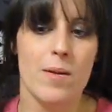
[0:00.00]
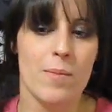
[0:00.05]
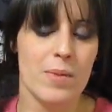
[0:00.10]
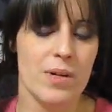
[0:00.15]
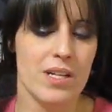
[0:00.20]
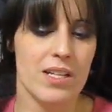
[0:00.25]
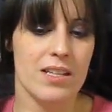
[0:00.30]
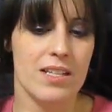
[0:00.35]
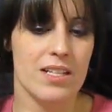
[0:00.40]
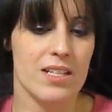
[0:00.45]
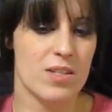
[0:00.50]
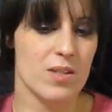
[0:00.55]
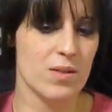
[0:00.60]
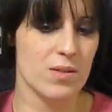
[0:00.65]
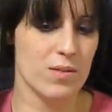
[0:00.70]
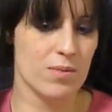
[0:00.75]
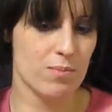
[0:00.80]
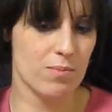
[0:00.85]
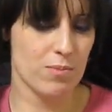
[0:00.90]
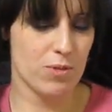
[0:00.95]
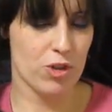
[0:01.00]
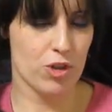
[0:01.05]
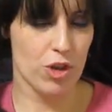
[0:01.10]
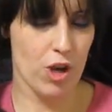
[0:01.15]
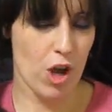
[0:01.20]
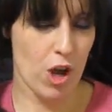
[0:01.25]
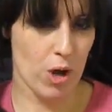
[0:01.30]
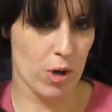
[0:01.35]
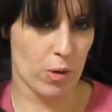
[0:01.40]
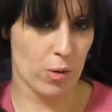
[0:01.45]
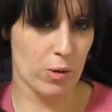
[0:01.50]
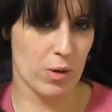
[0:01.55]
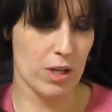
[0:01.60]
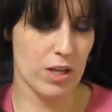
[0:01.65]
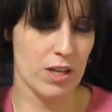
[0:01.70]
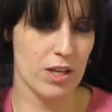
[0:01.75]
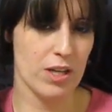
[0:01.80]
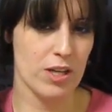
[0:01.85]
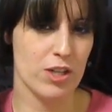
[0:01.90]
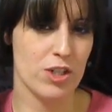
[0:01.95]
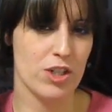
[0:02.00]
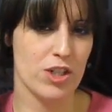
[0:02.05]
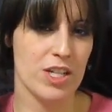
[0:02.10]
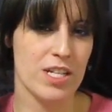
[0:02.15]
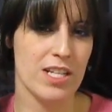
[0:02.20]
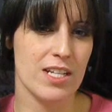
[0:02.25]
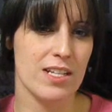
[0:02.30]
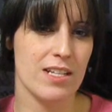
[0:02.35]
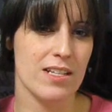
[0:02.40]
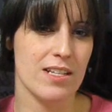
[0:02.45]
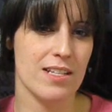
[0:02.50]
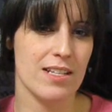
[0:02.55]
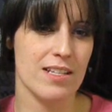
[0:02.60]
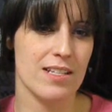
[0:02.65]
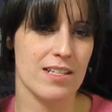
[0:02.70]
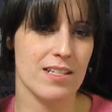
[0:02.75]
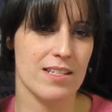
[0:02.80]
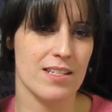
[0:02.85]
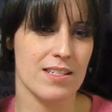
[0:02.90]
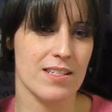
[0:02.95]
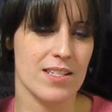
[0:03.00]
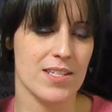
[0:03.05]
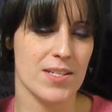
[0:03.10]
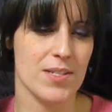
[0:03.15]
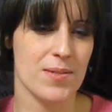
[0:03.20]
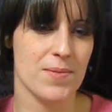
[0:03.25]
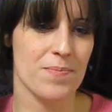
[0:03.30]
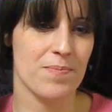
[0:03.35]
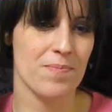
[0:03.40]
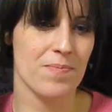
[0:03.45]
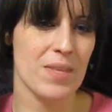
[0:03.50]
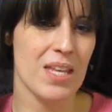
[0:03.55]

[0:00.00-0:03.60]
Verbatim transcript: But in this show, she is